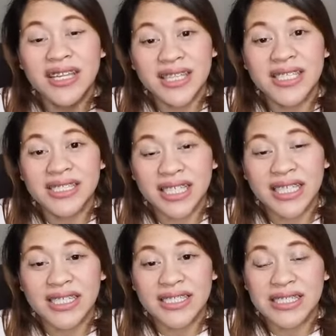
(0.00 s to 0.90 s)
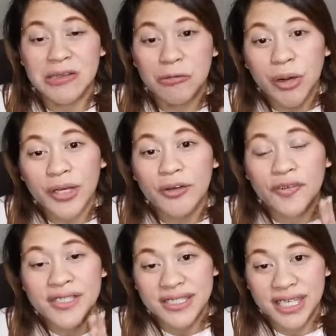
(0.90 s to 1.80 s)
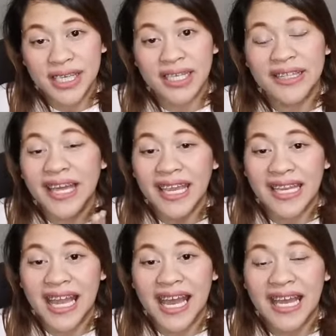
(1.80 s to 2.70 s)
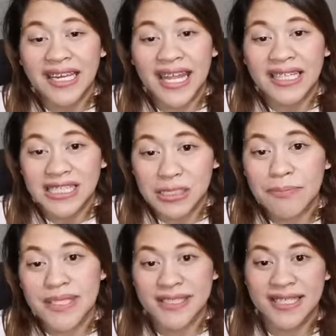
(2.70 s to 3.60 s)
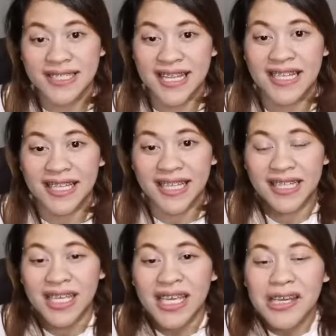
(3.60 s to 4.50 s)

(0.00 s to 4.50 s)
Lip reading: This is one of a skill na kailangan natin sa business natin.